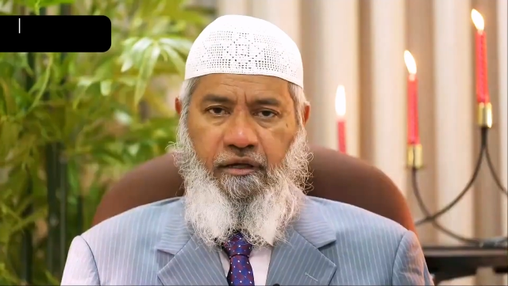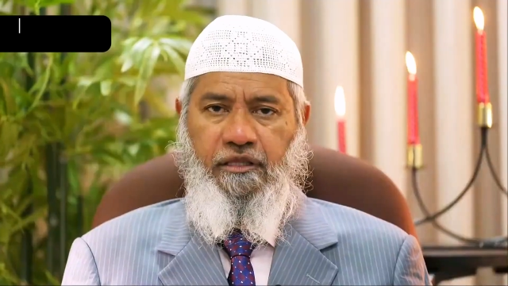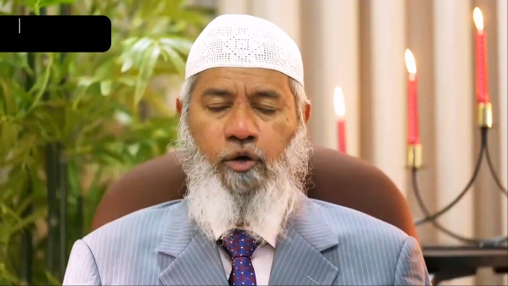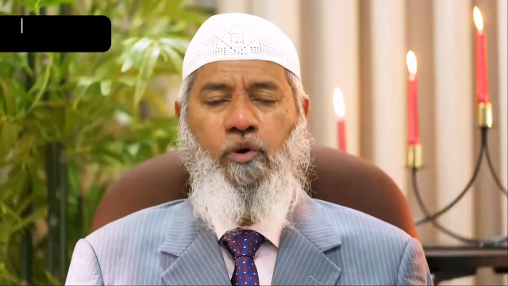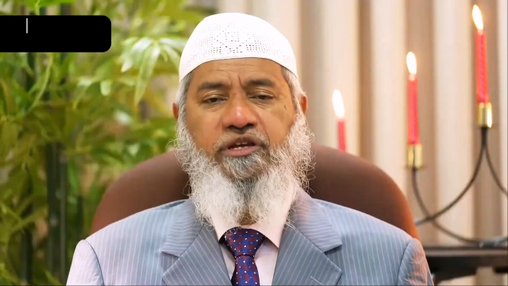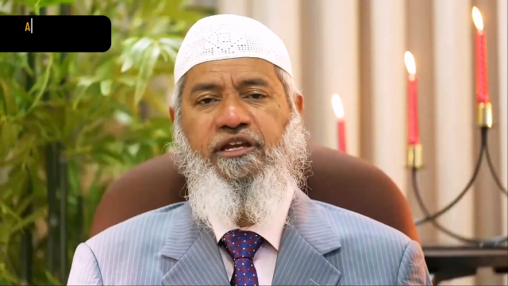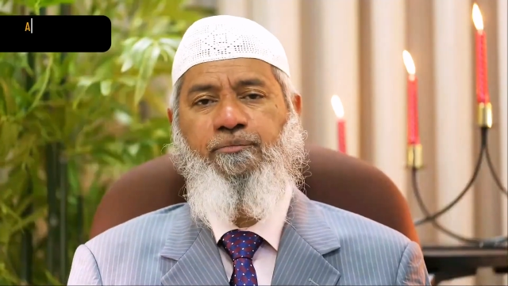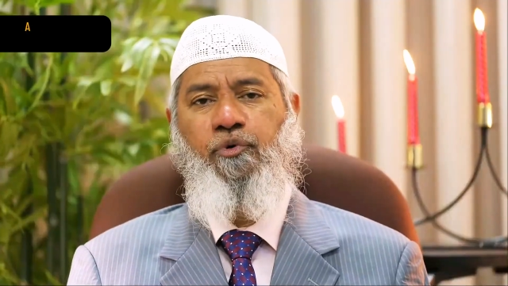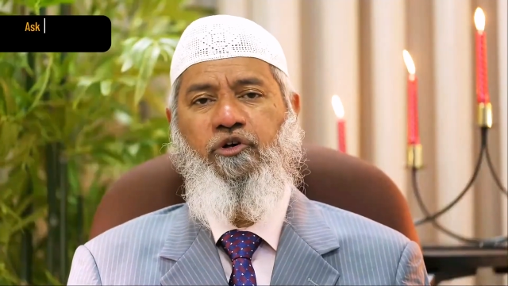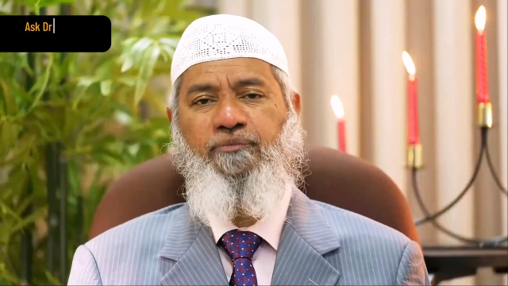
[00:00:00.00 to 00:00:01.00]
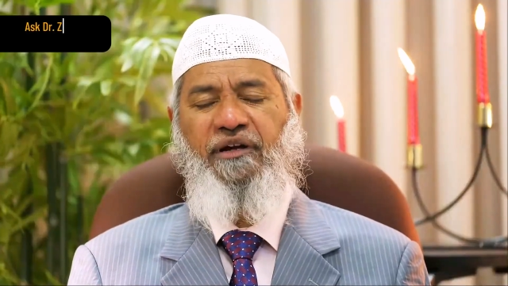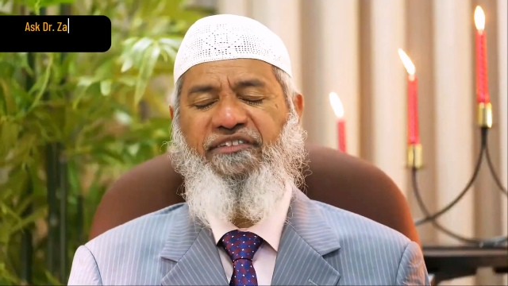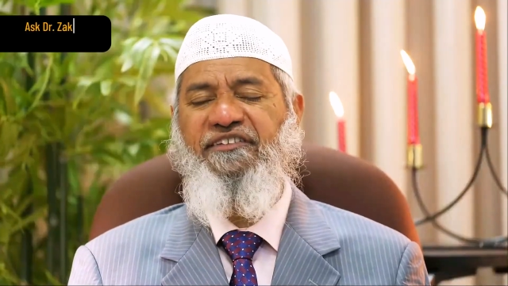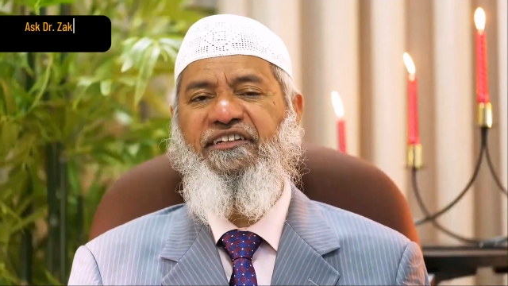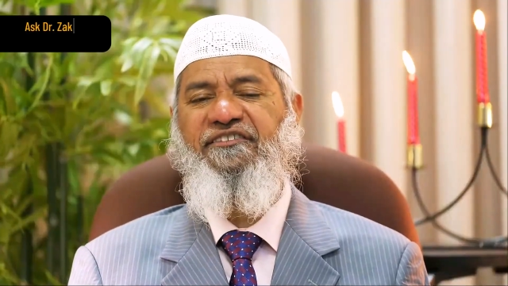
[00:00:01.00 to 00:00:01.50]
The question posed by
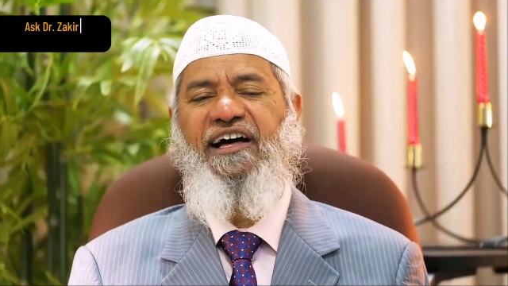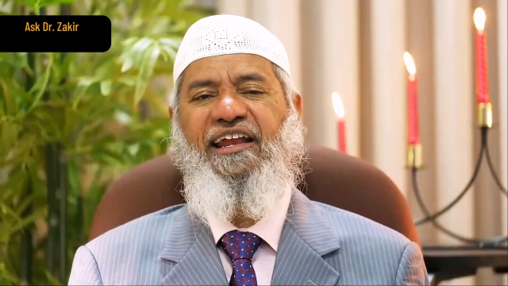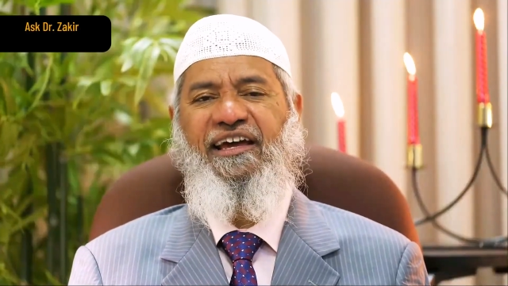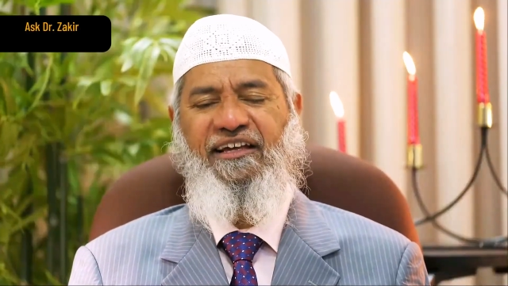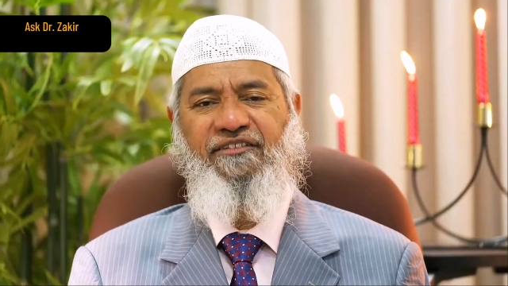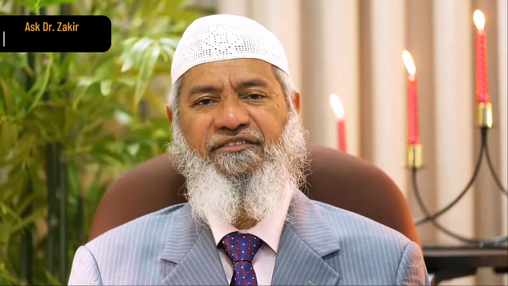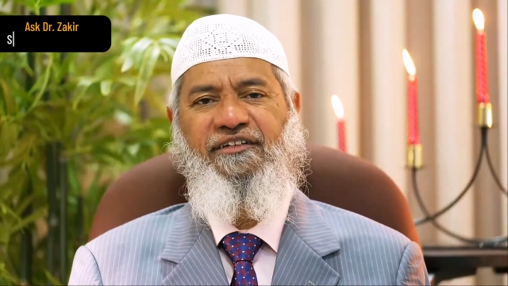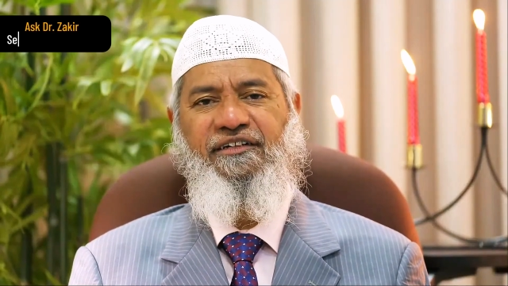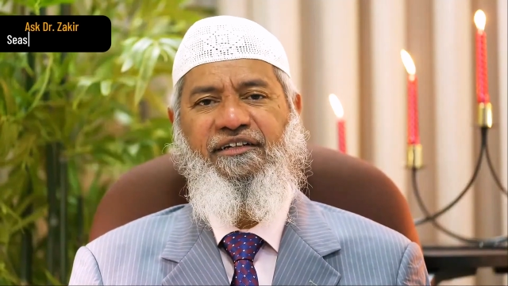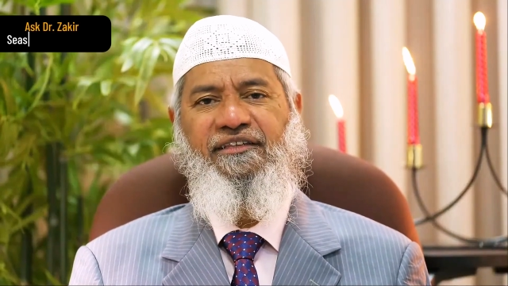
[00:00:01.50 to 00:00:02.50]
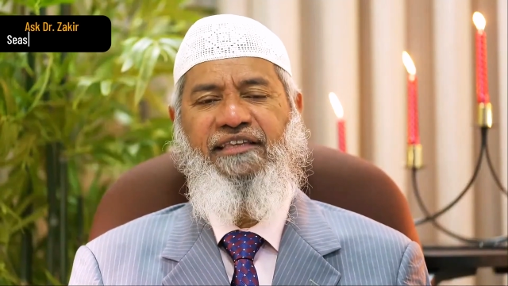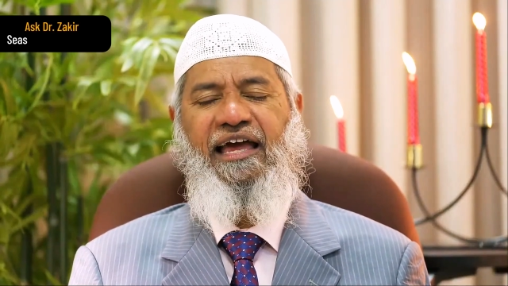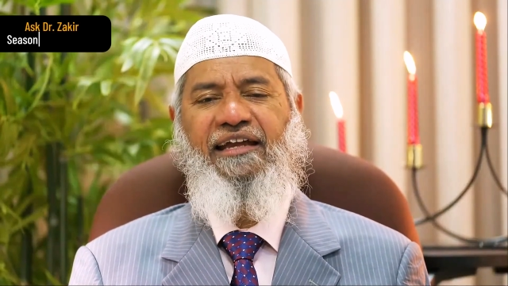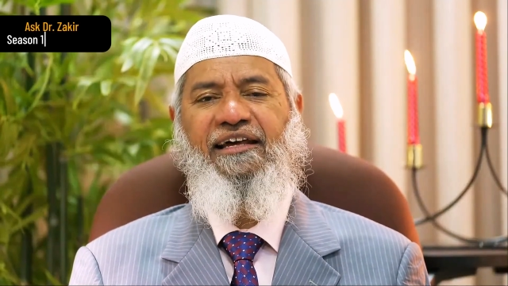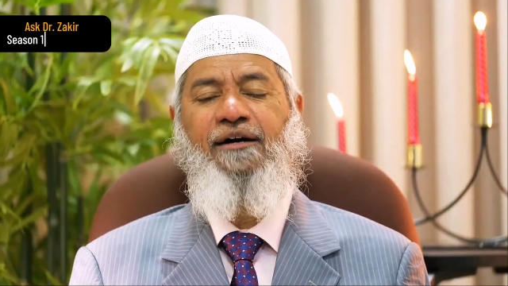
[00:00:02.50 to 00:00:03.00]
Sister Sara is
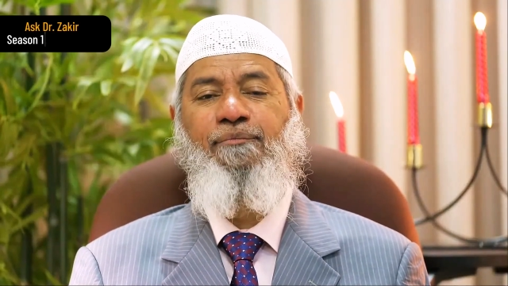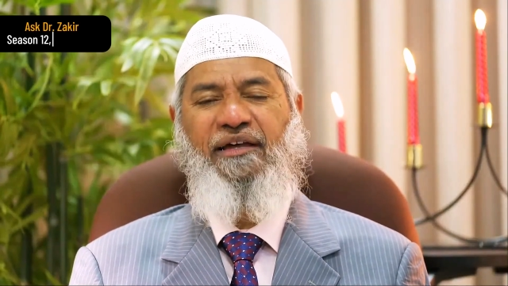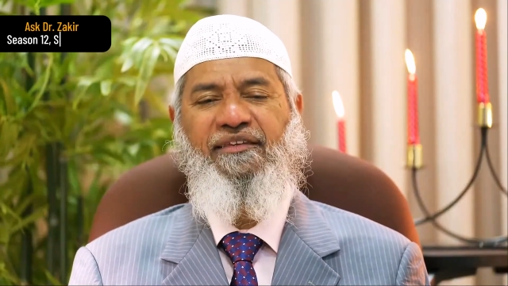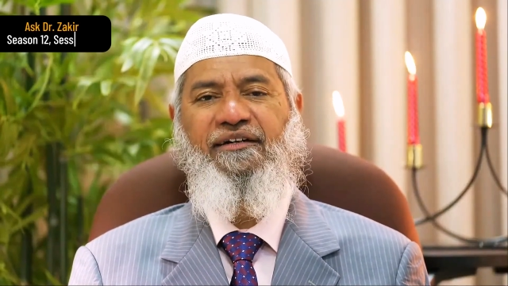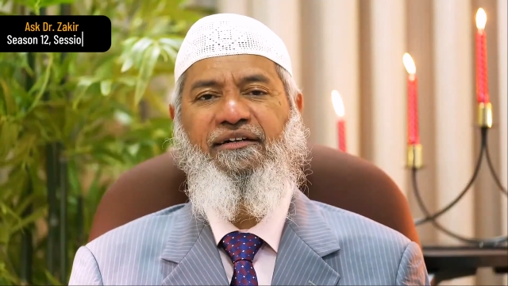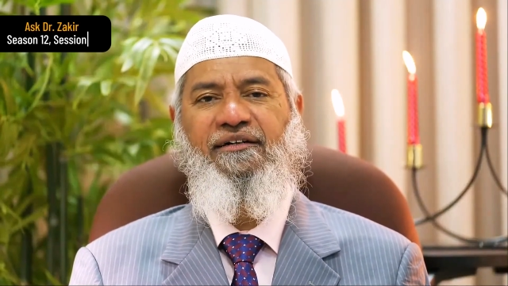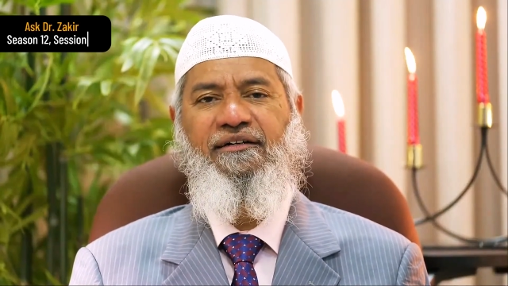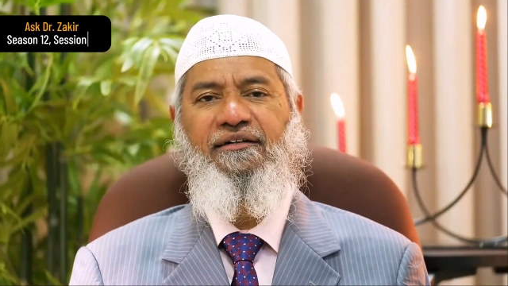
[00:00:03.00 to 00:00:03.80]
that her mother